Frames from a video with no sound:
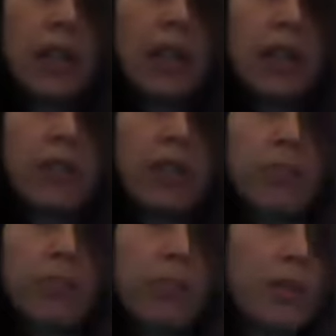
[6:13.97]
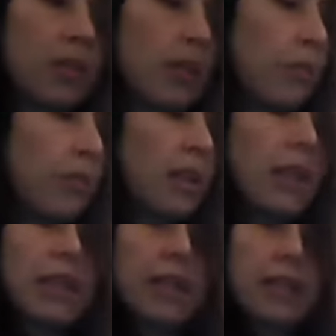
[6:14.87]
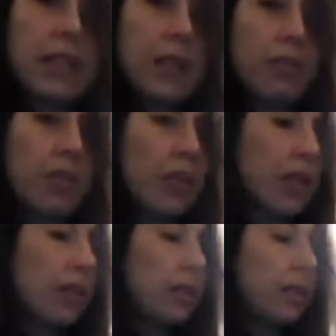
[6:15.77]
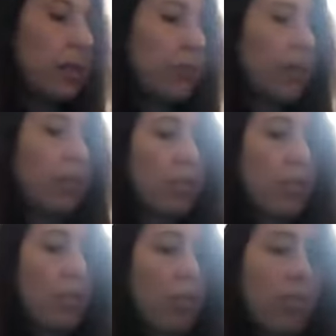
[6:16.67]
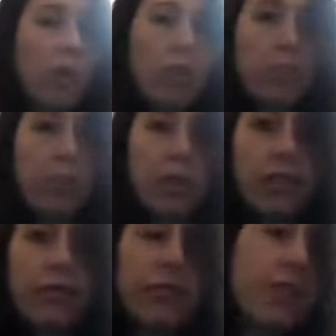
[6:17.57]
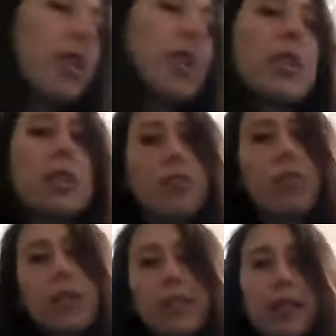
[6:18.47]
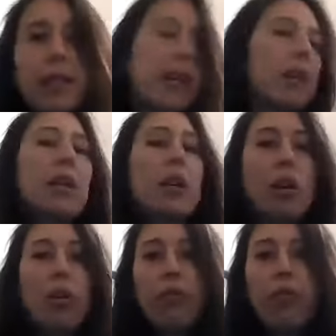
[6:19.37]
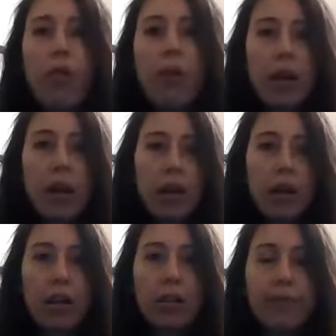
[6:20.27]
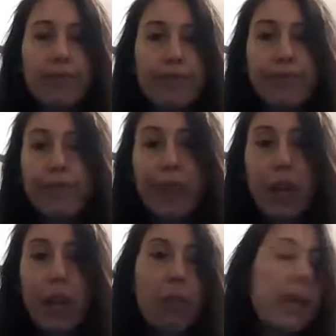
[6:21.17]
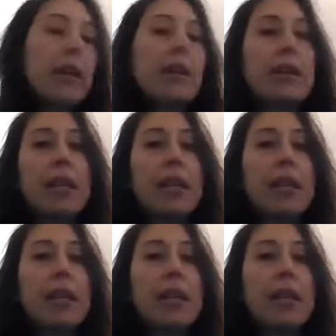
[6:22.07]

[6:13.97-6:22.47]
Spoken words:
And I'm gonna let it sit outside, and then when it's cool, I'm gonna put it in the fridge, and it's gonna stay there for a week.